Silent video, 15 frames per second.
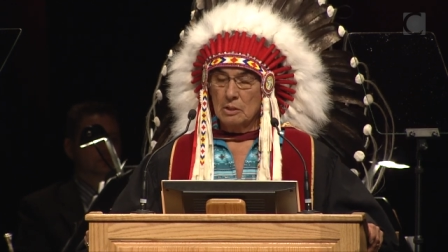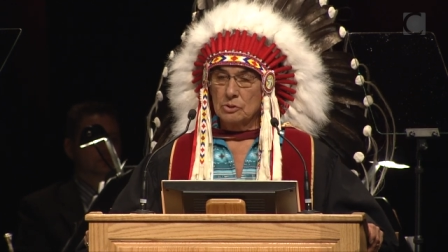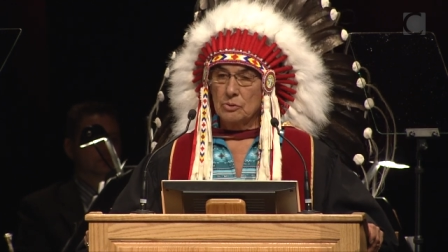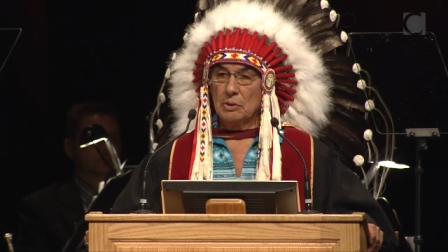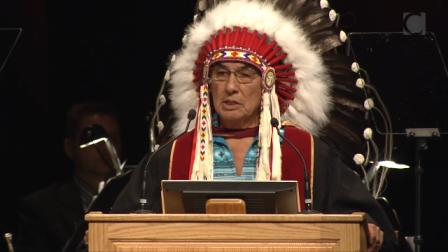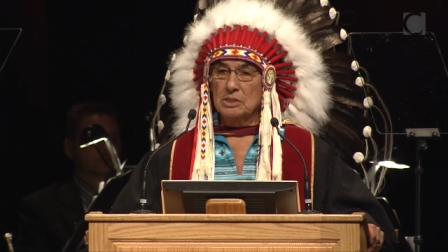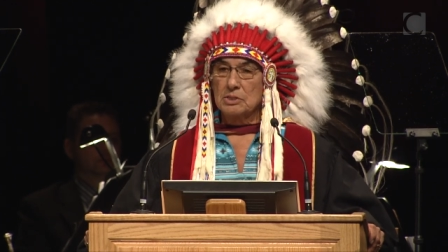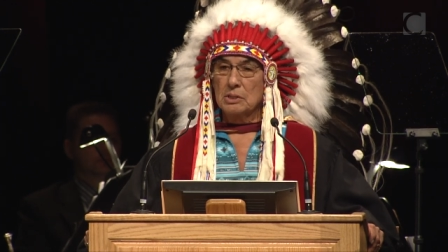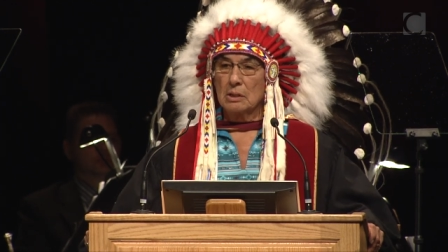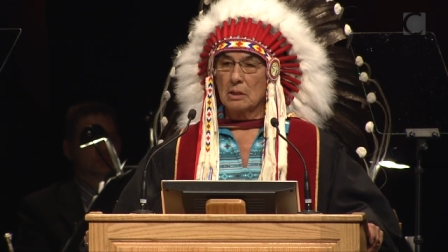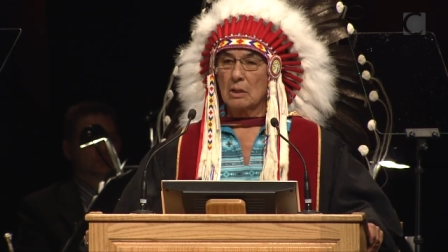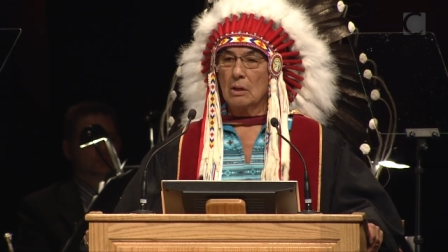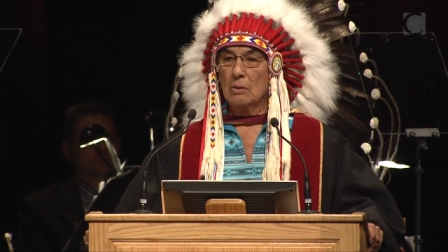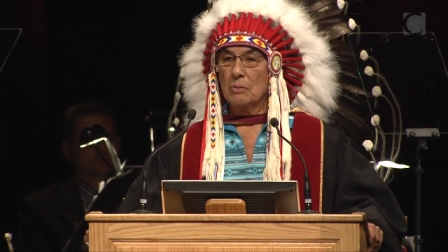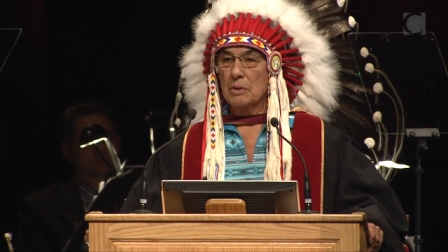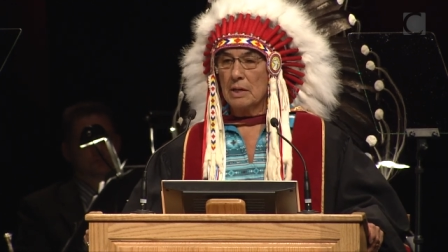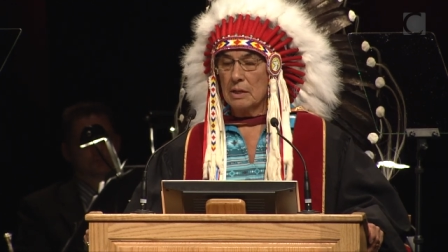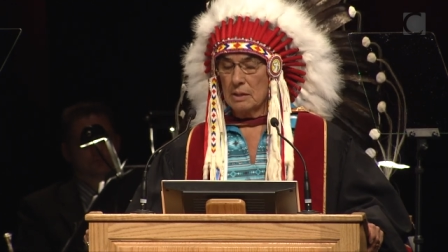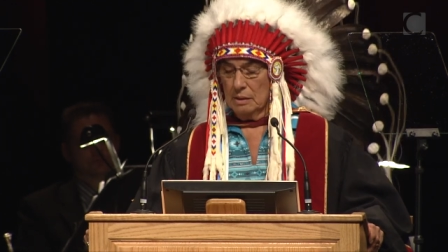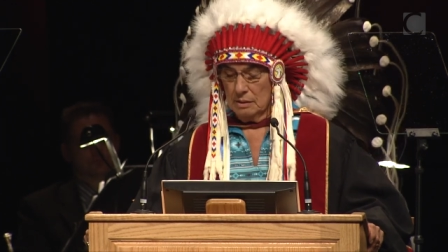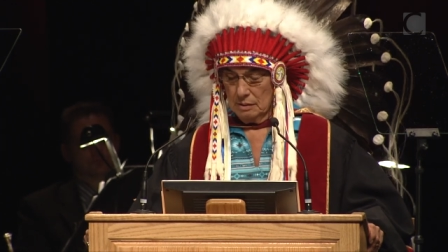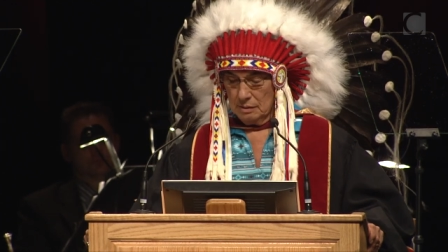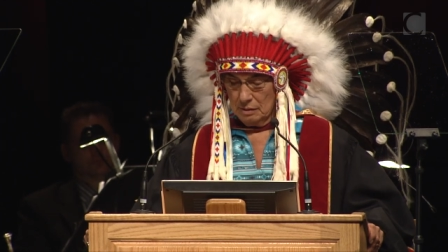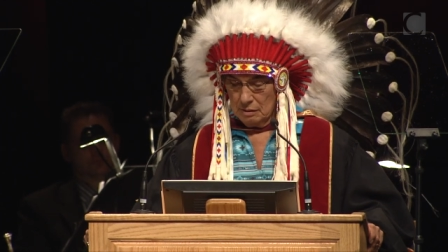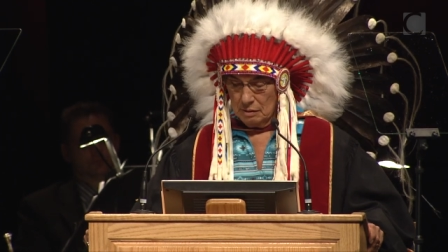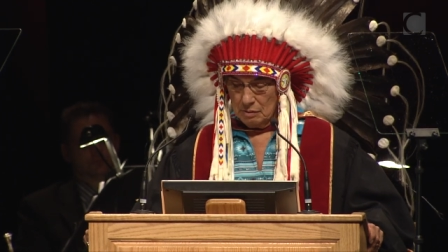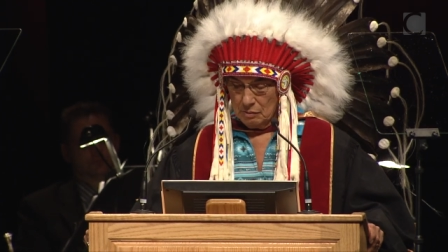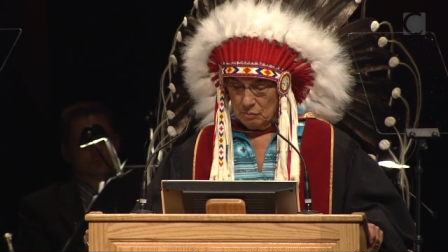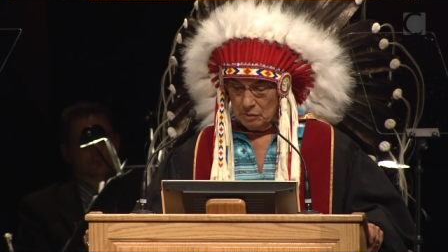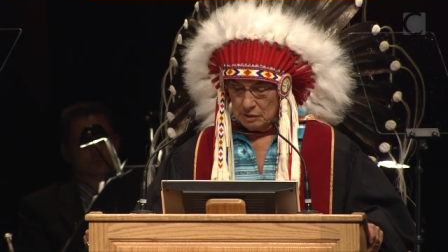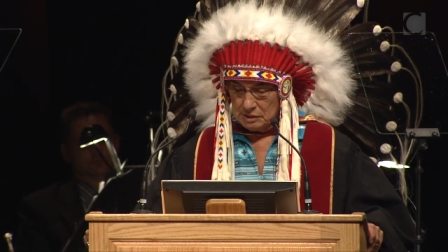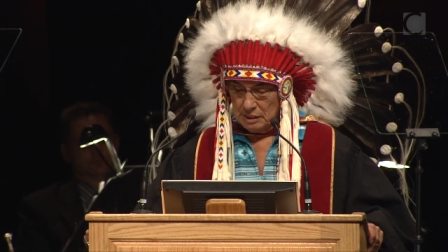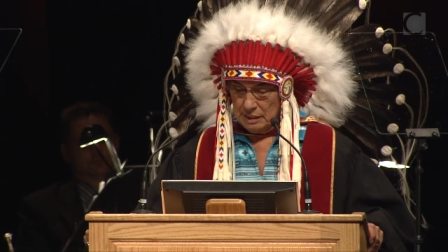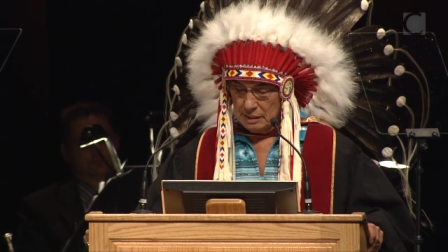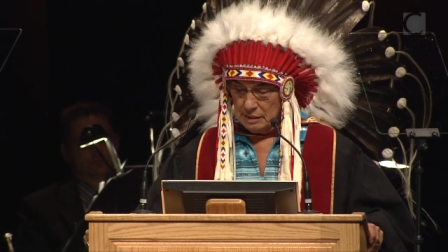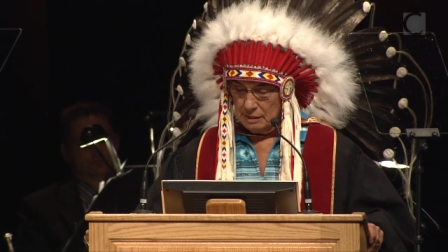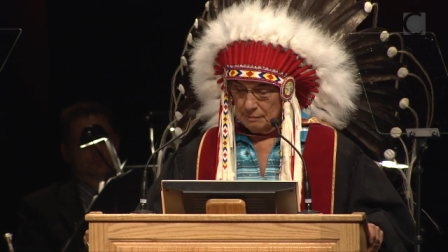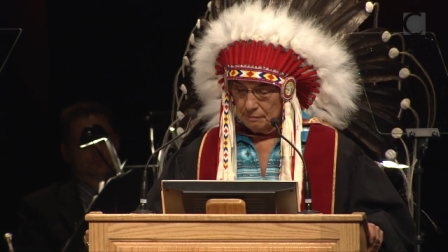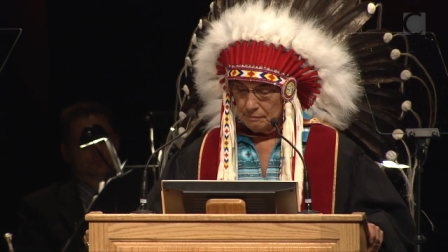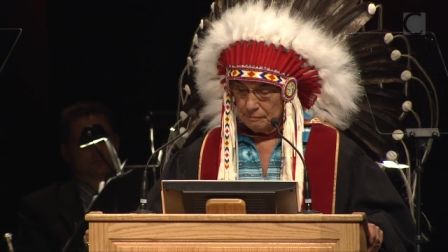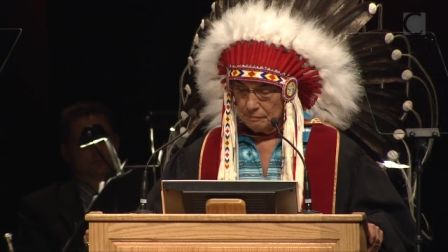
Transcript: Traditional clothing were taken.